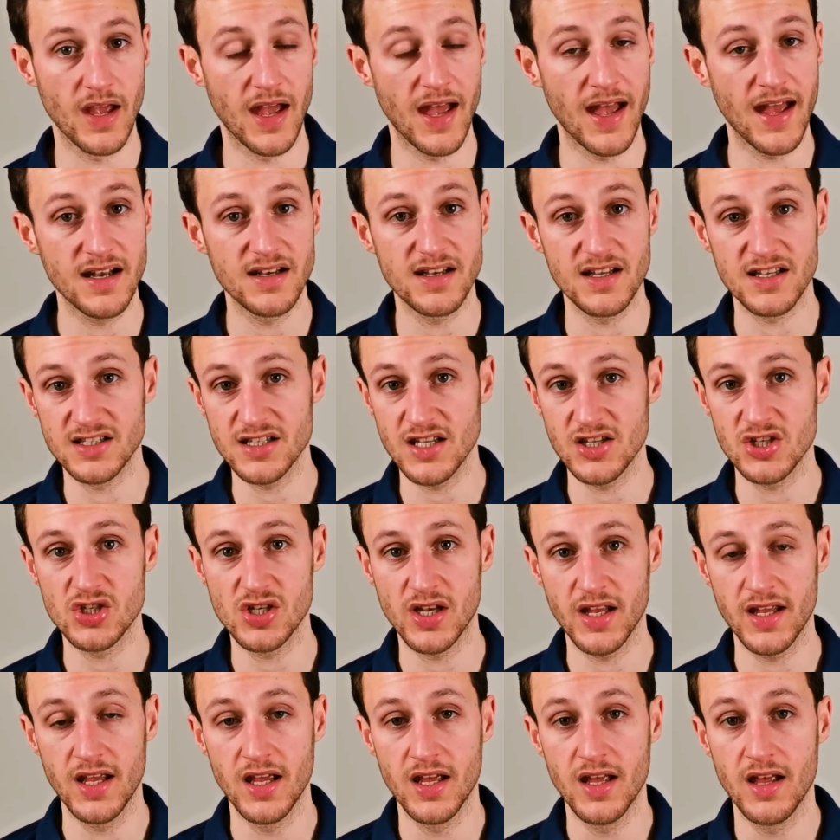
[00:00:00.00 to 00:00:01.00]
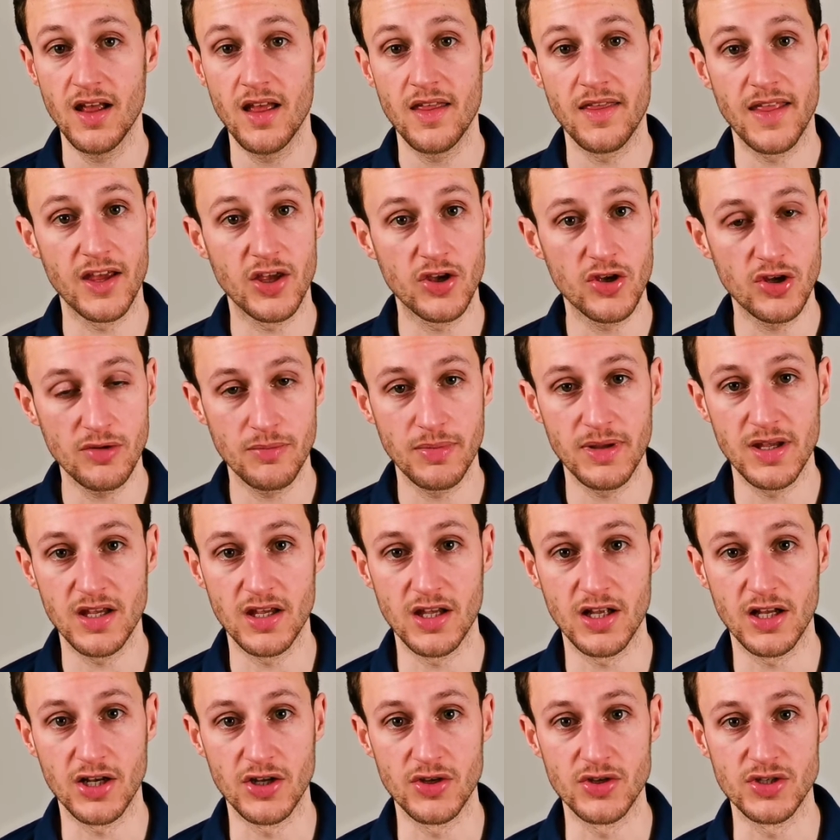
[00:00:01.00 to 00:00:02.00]
And essentially, they couldn't be
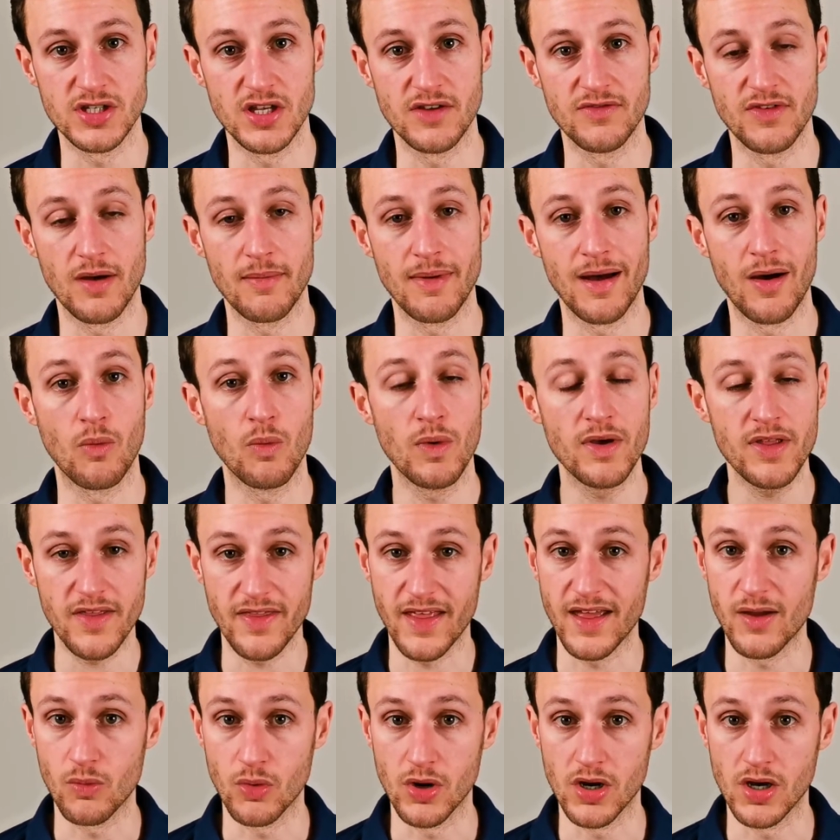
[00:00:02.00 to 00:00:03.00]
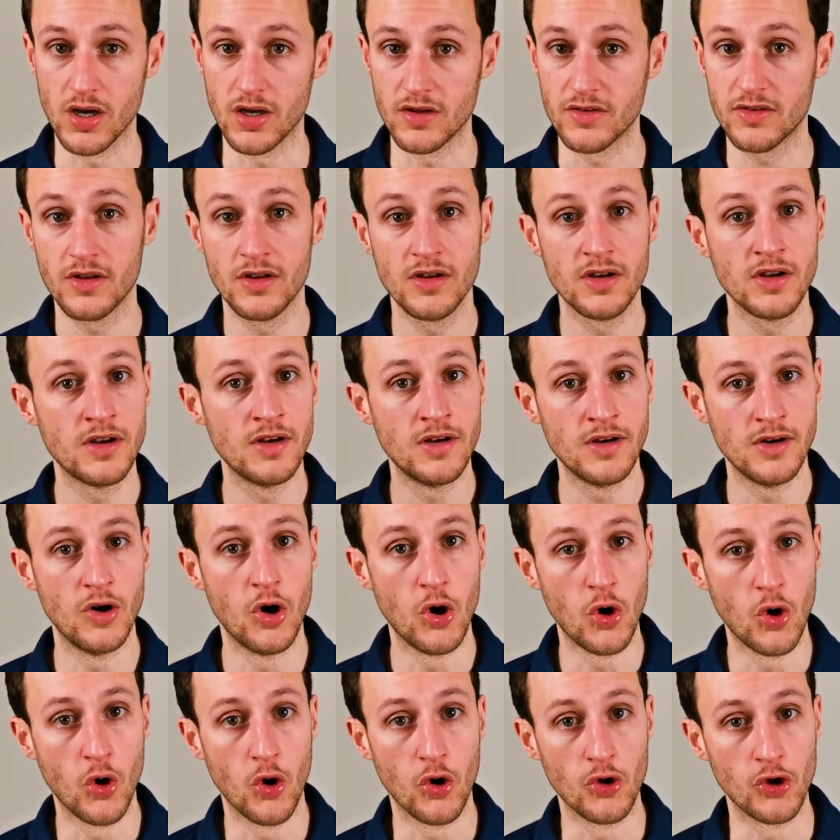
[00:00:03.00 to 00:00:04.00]
conclusive about whether they worked
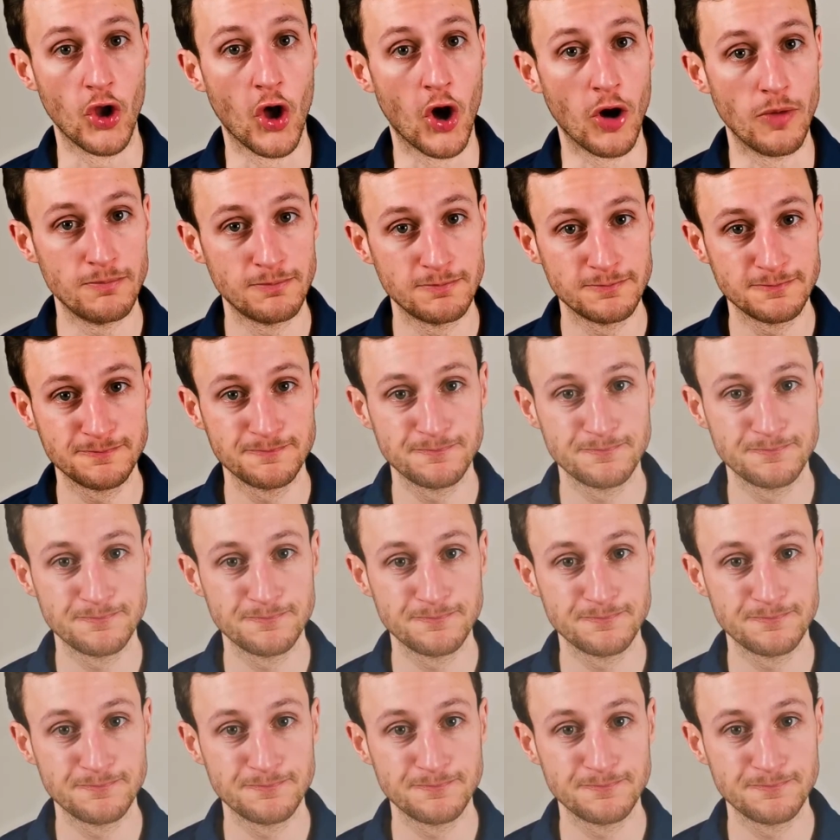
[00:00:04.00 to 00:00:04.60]
or not.